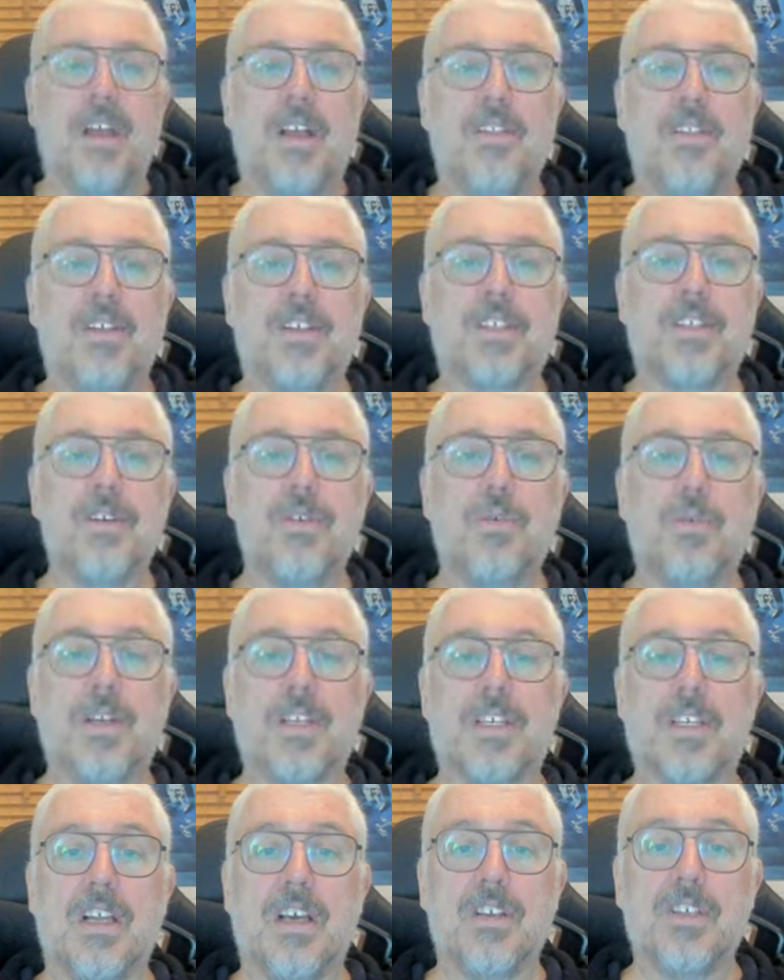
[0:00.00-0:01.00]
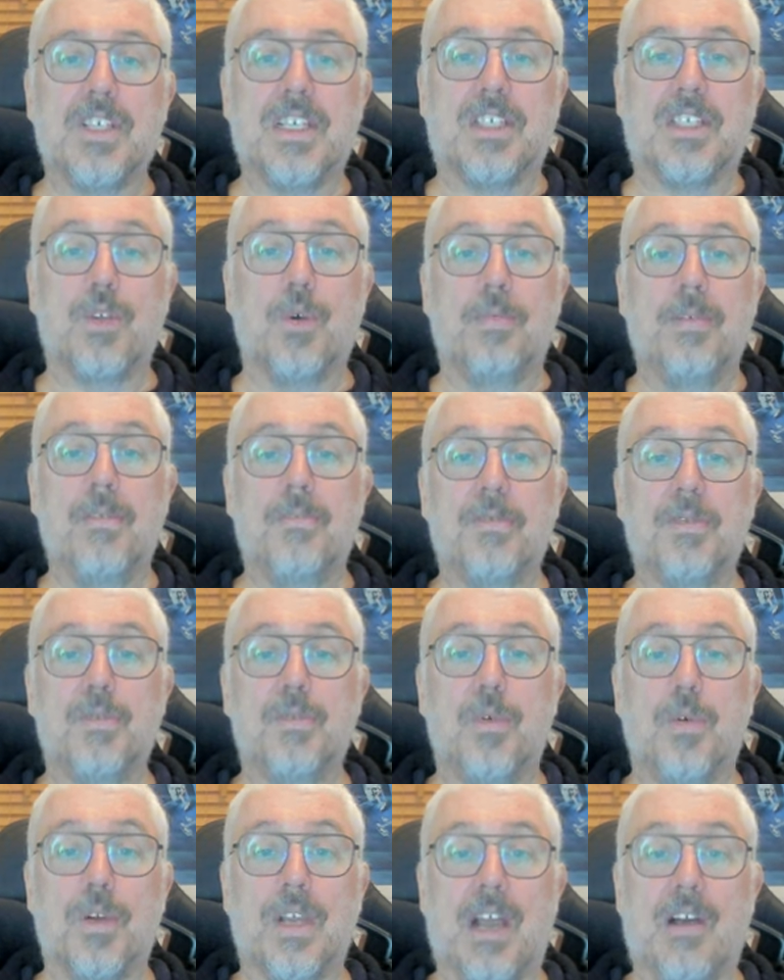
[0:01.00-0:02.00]
The school, which last year saw pupils
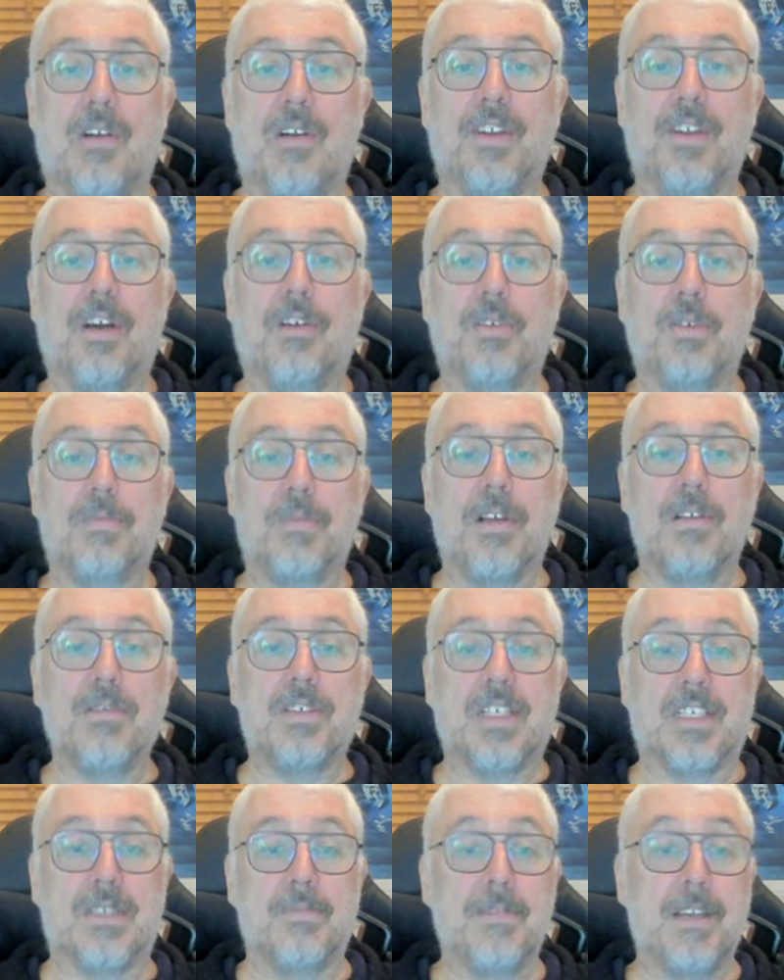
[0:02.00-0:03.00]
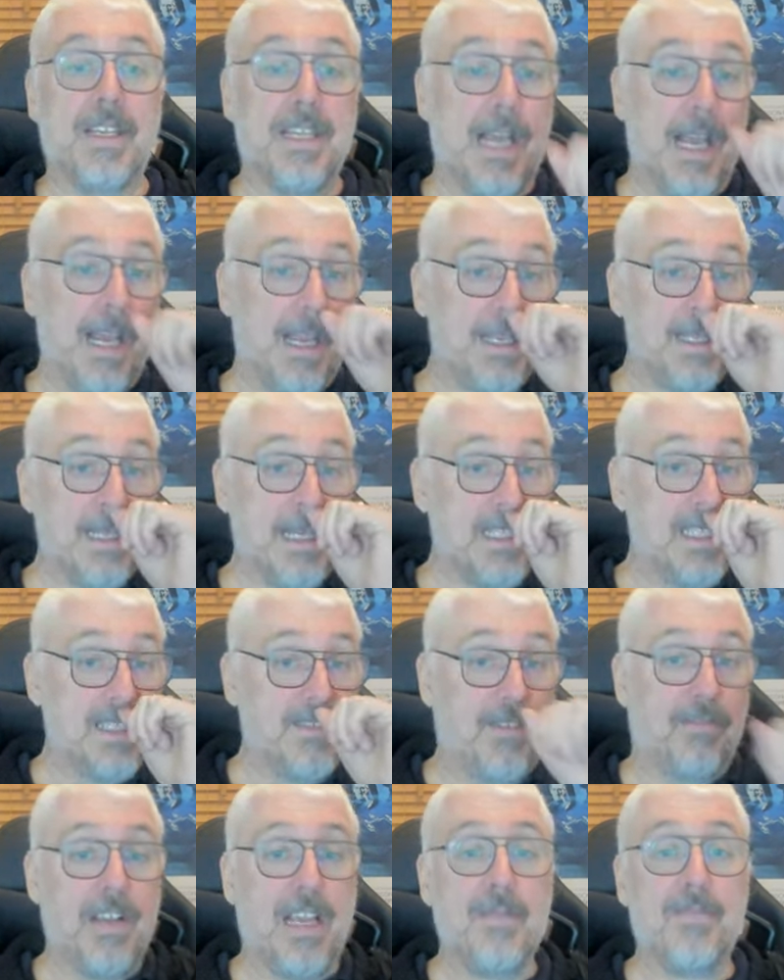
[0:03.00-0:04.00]
walk out and hold a protest amid accusations of
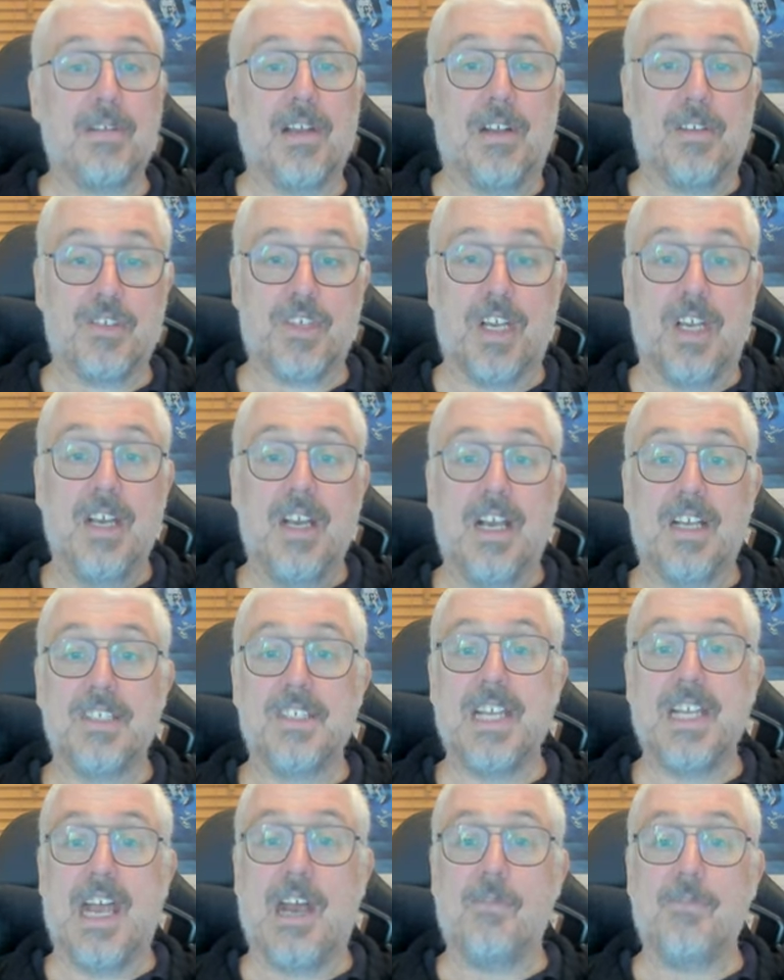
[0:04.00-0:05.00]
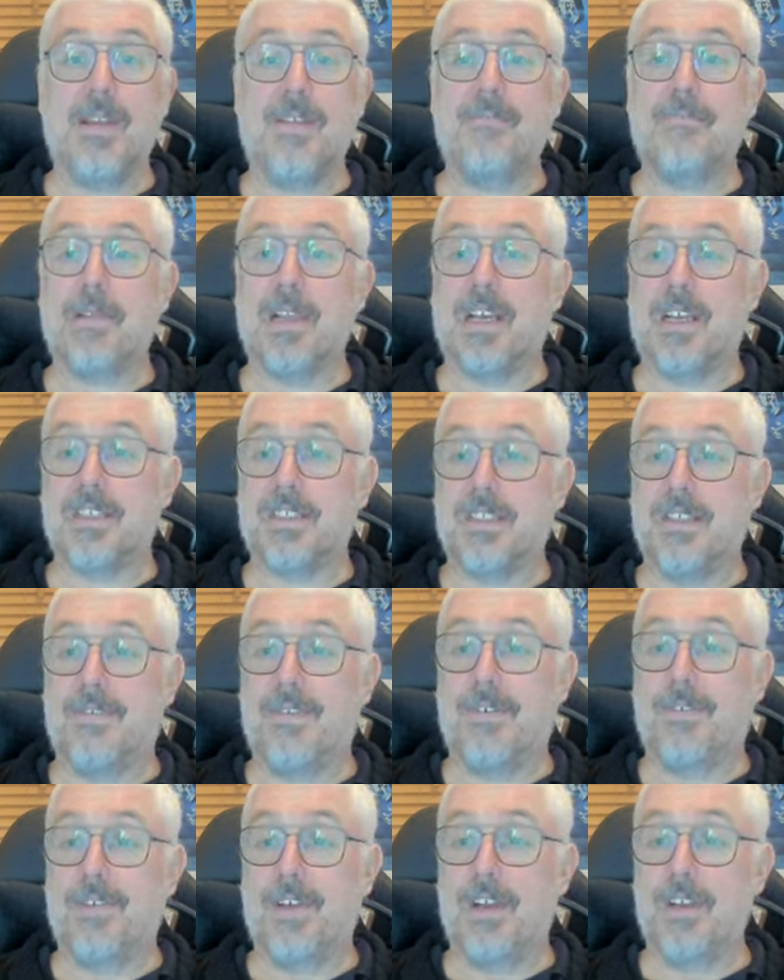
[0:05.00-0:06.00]
a rape culture, has now been blasted for
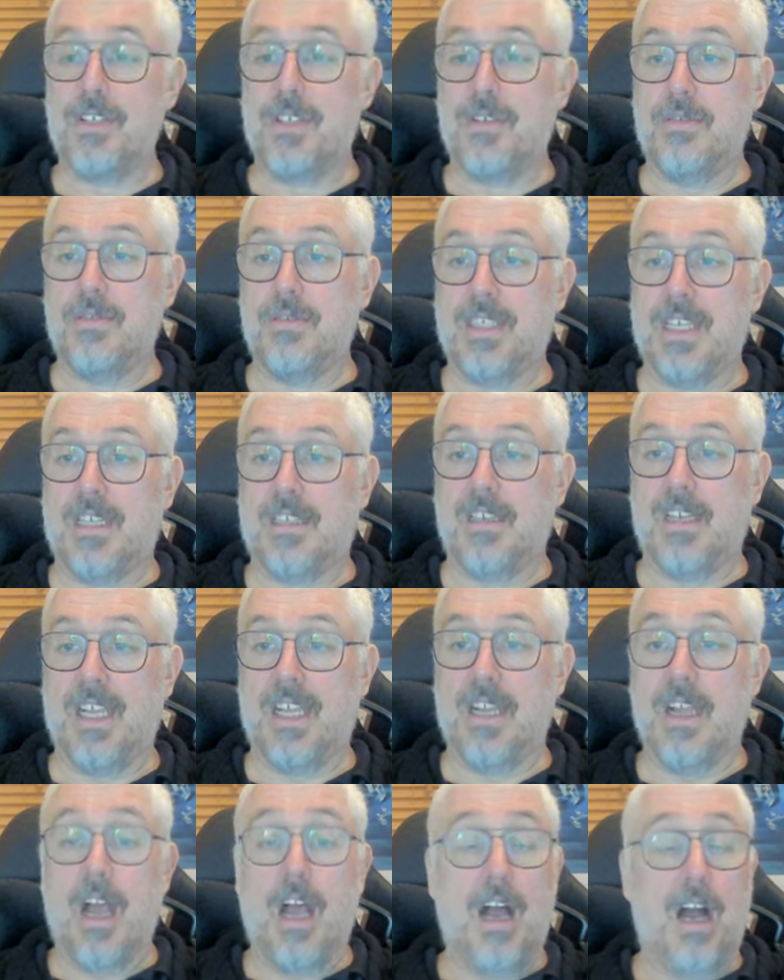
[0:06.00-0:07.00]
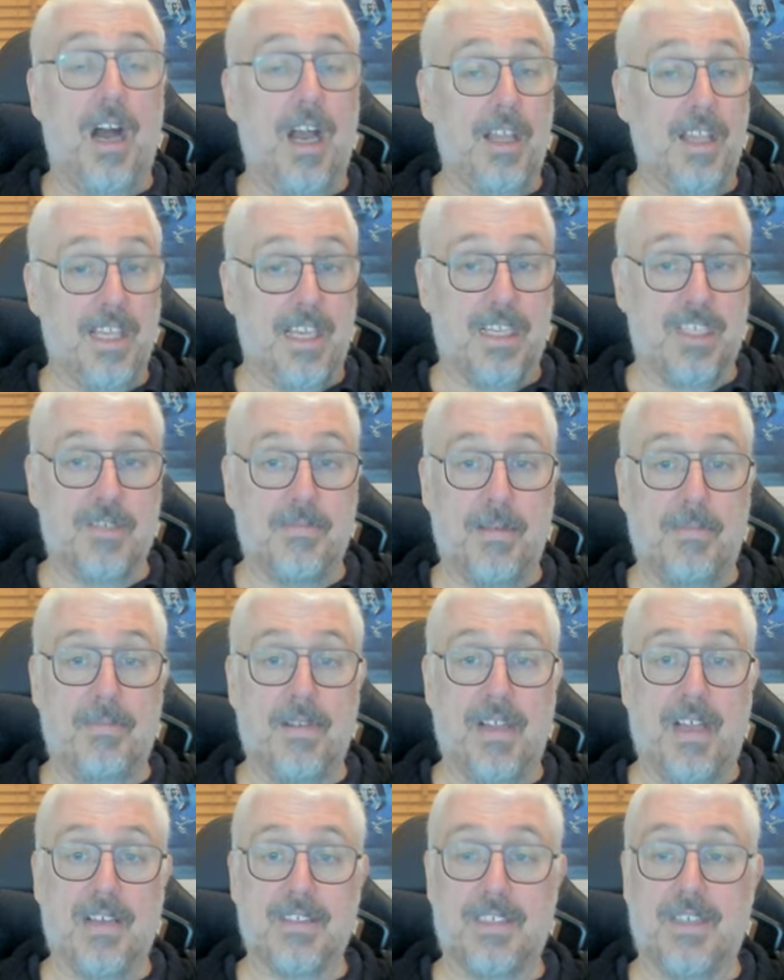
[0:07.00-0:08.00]
virtue signalling. I think it should be
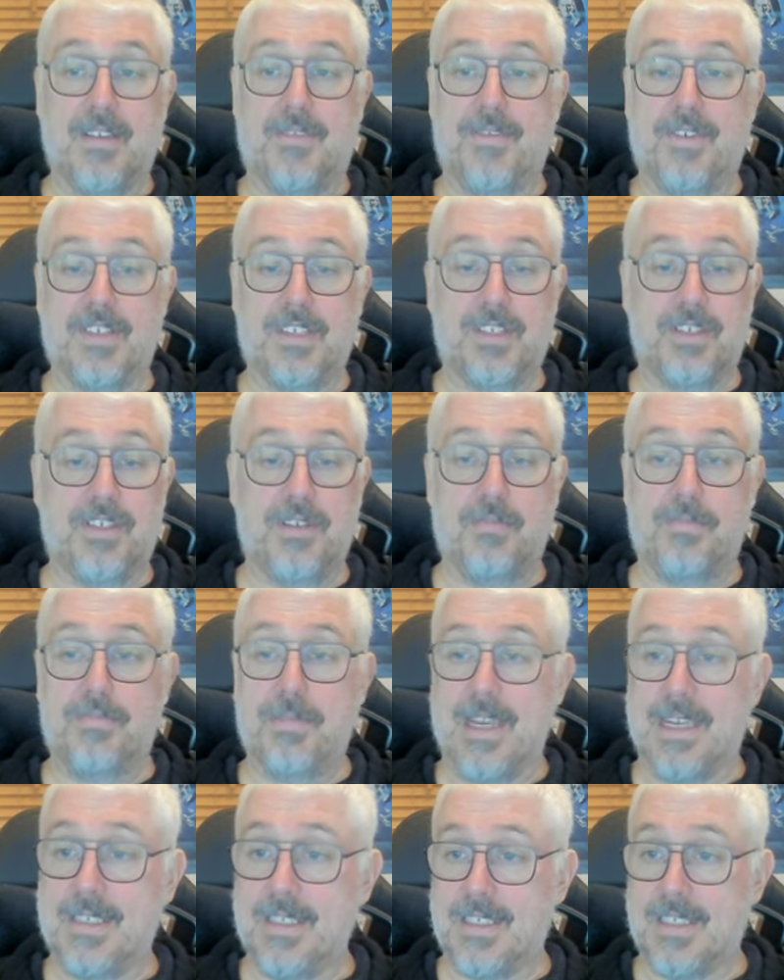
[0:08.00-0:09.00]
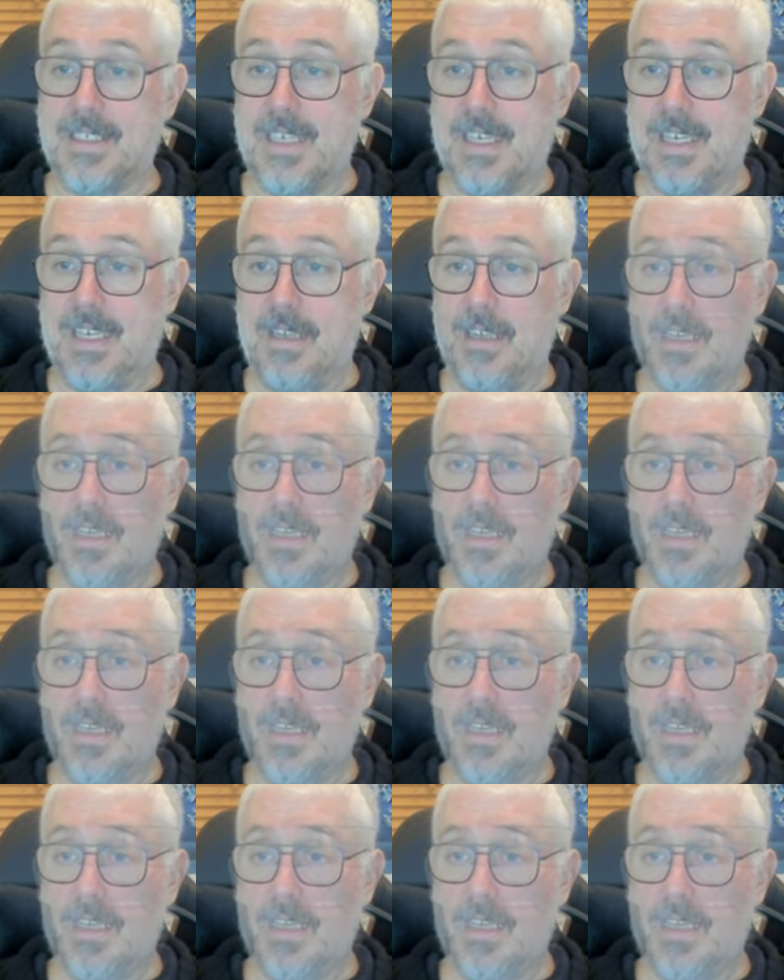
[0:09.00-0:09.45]
blasted for stupidity.